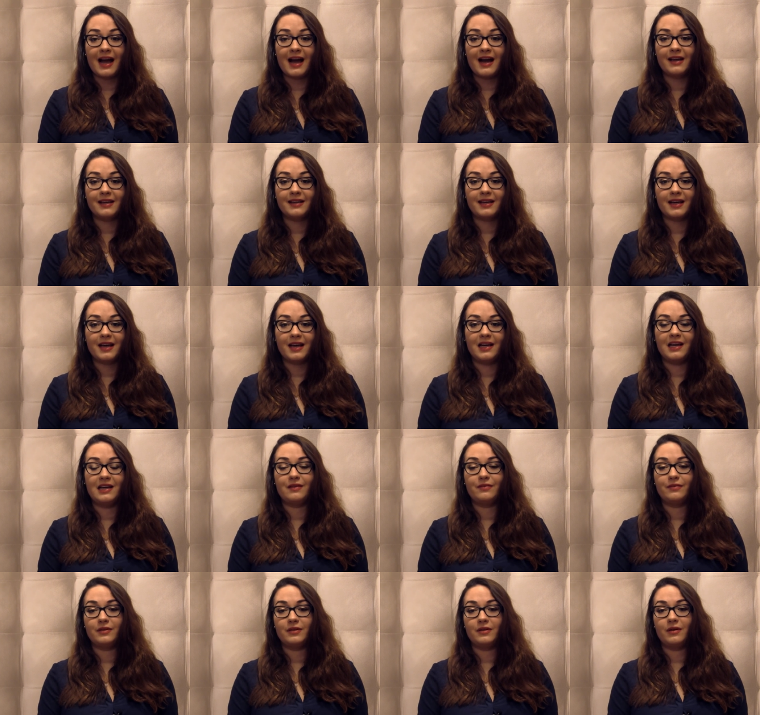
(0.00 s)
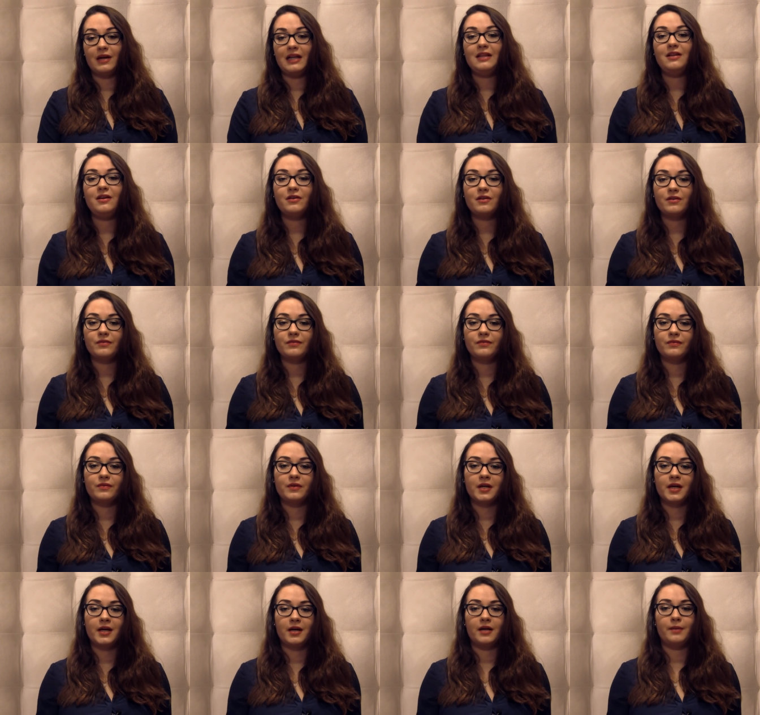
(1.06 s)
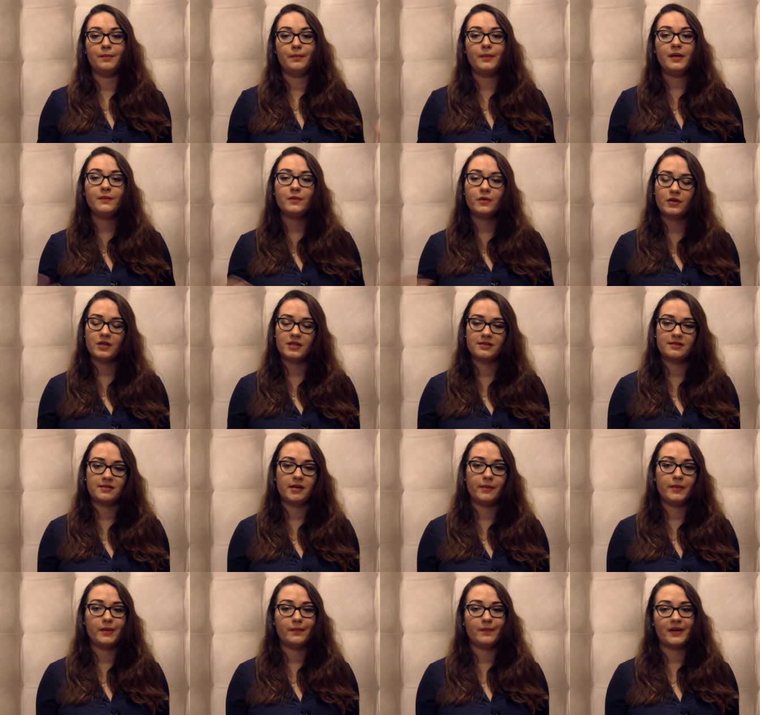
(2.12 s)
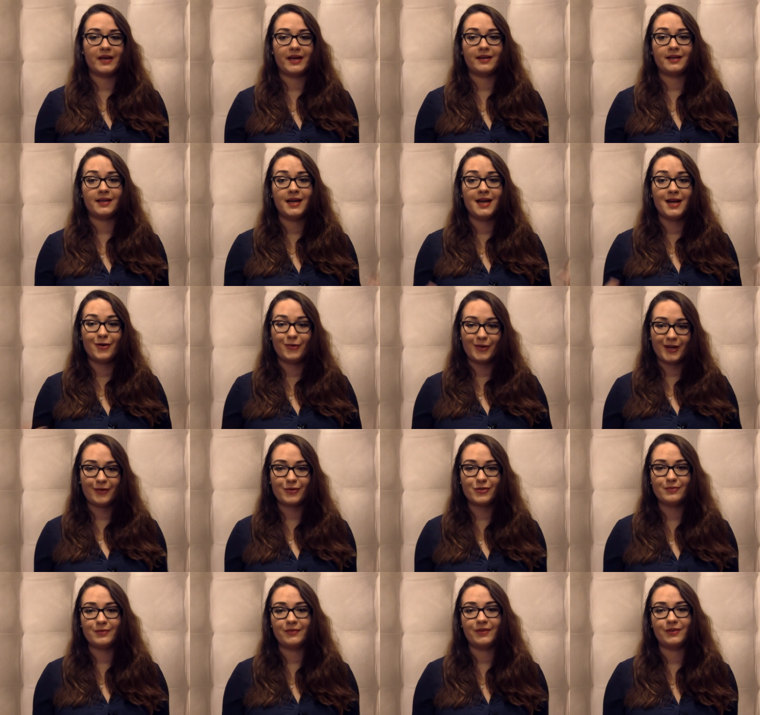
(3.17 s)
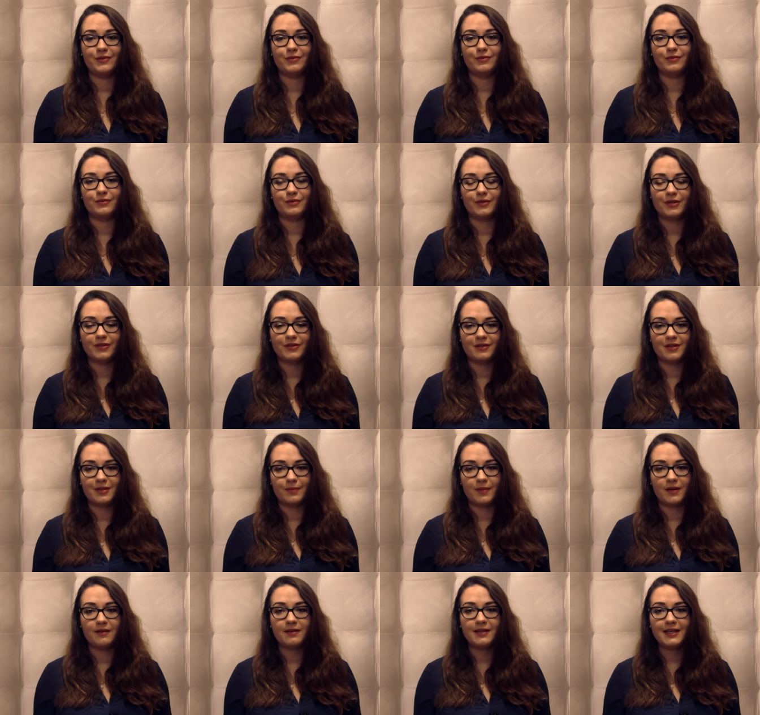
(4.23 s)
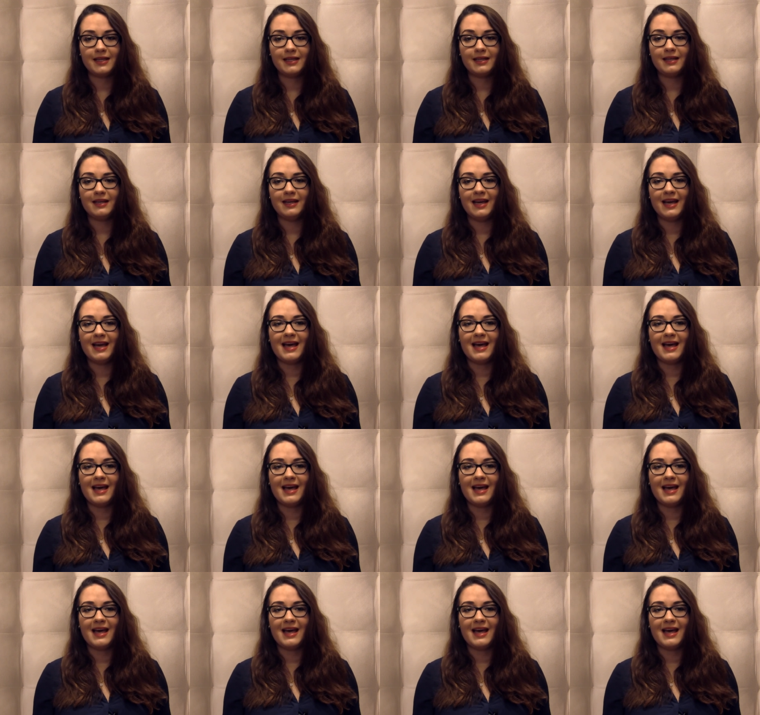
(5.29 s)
i have you know a lot of uh, memories coming back when i was moving to london and berlin